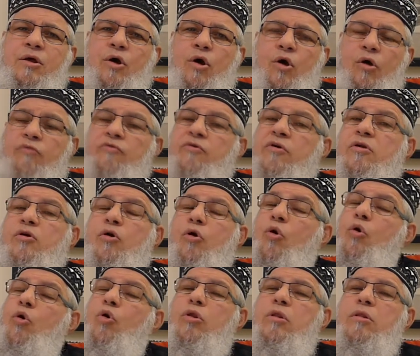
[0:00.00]
over
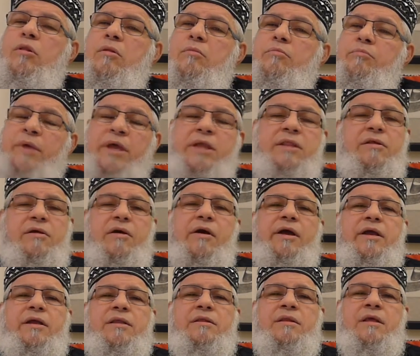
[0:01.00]
all
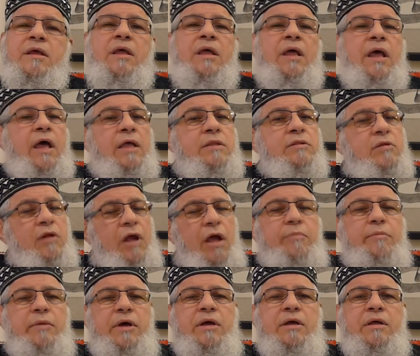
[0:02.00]
mankind and
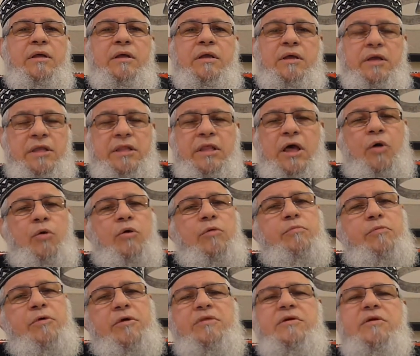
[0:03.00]
rahmah in our
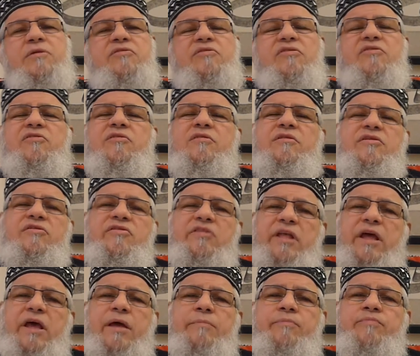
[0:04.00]
brother and sister in
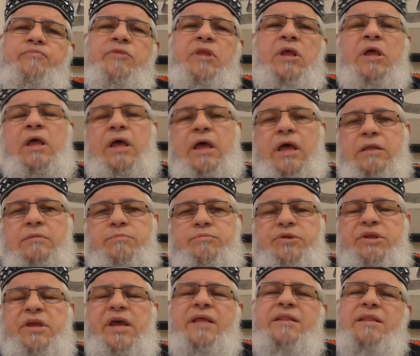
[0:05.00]
Islam, and
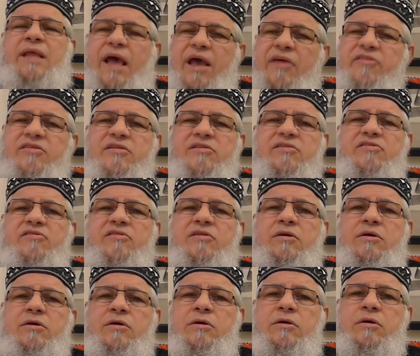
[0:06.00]
be an asset
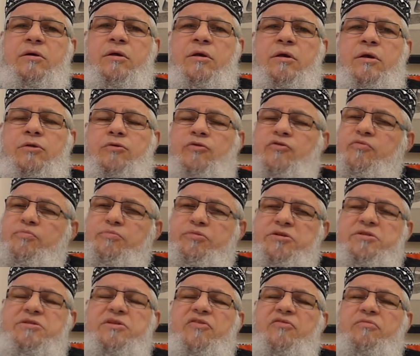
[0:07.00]
to
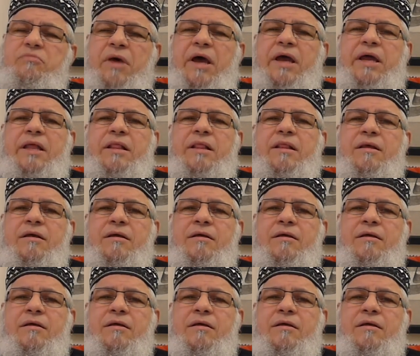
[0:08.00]
spread the smile